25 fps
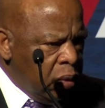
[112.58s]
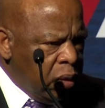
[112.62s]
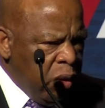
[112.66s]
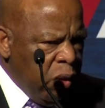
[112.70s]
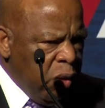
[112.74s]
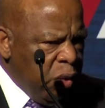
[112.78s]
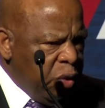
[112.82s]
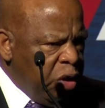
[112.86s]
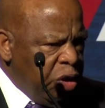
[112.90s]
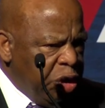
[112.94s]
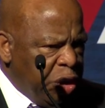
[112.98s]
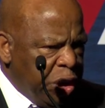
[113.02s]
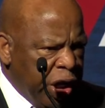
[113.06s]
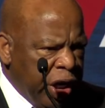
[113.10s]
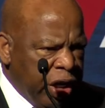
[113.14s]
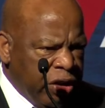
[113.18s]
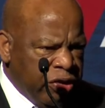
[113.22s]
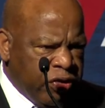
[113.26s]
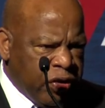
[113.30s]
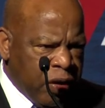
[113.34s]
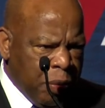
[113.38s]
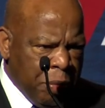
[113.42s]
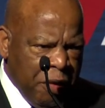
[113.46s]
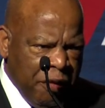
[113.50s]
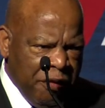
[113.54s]
The only thing
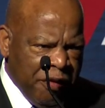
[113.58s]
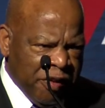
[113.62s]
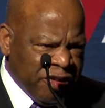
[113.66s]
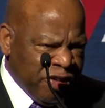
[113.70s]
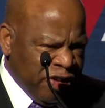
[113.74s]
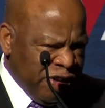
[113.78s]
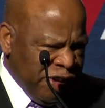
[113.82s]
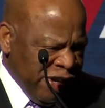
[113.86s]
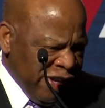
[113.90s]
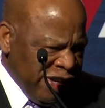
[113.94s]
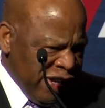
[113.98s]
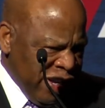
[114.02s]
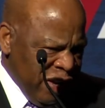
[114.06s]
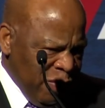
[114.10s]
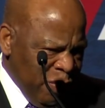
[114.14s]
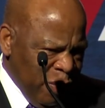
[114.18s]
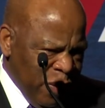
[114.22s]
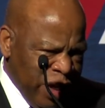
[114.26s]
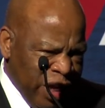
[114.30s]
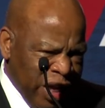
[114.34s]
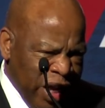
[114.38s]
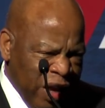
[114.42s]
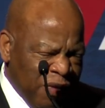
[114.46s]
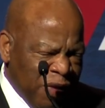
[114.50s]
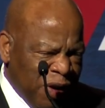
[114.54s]
some of us did,
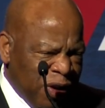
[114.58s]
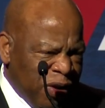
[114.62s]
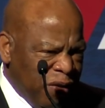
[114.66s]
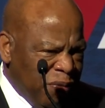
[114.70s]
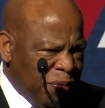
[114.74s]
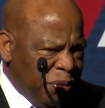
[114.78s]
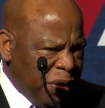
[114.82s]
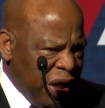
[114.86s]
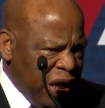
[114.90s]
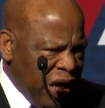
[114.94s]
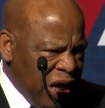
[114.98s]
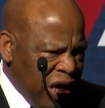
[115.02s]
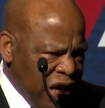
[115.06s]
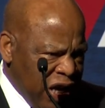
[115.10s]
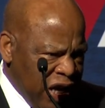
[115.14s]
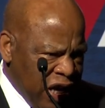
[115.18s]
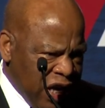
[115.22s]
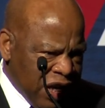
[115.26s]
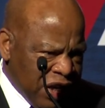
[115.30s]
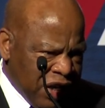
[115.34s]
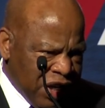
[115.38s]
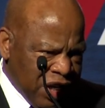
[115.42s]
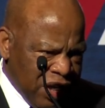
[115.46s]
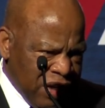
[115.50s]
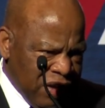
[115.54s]
we gave a little
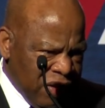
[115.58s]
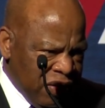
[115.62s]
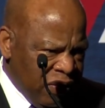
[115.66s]
blood.